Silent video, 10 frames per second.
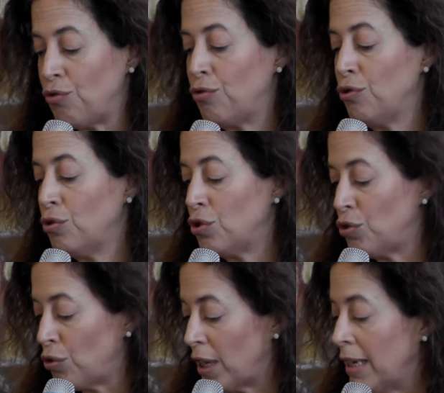to
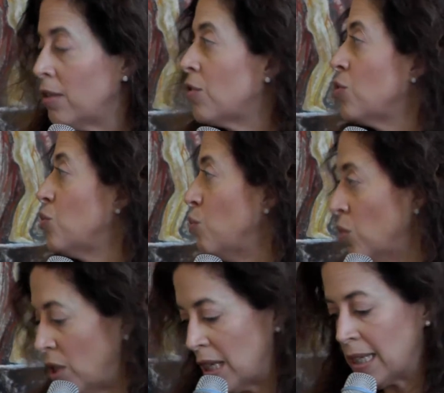food, to health,
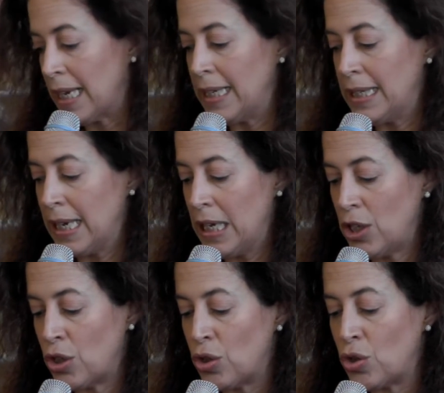to water and
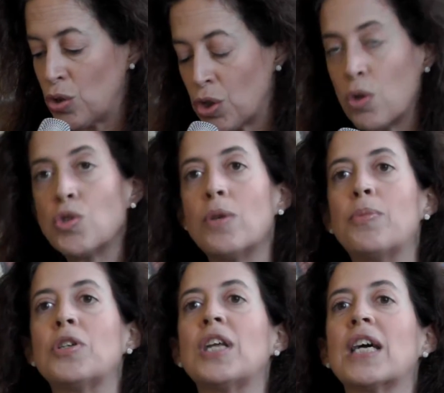sanitation, to
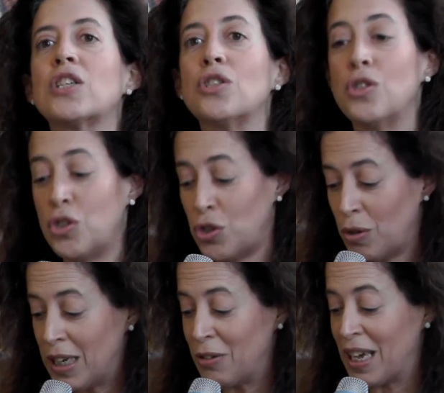social protection,
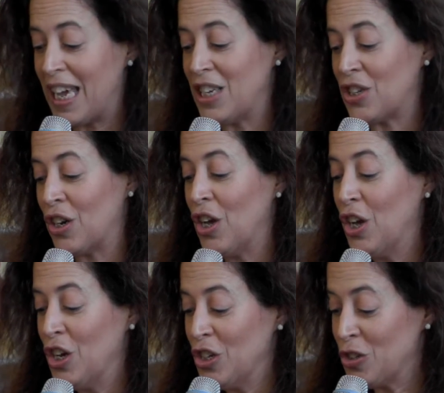to education,
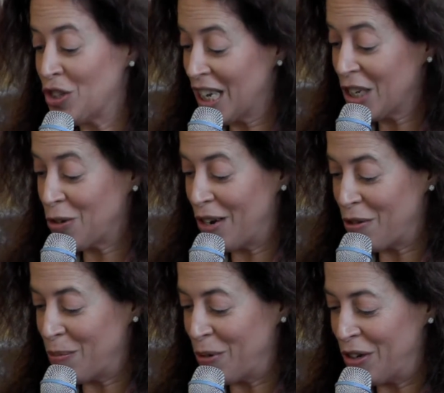to sexual
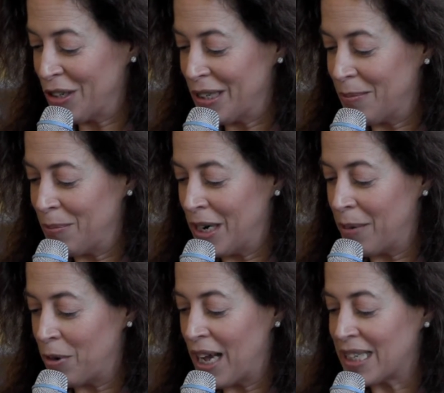and
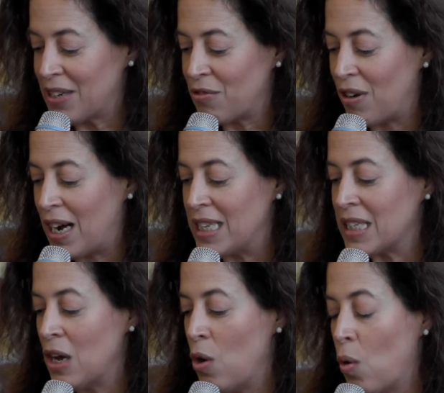reproductive
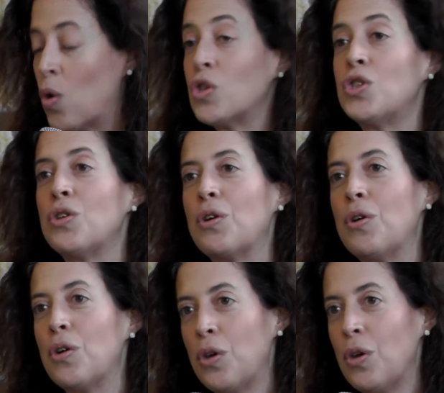rights, or to
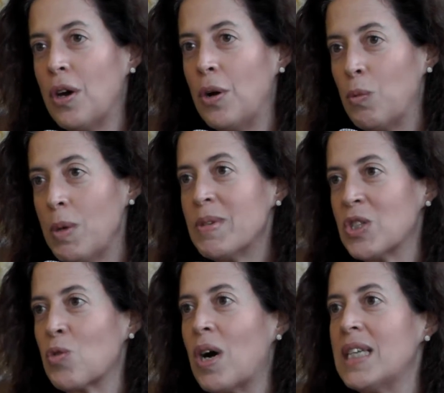
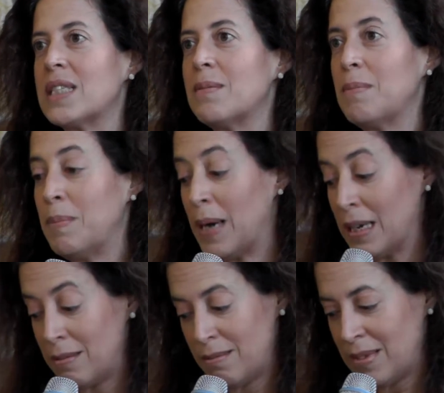women's rights.
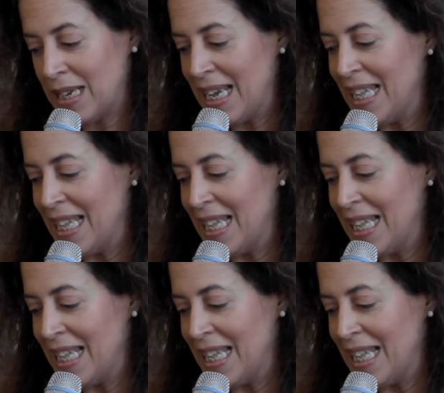But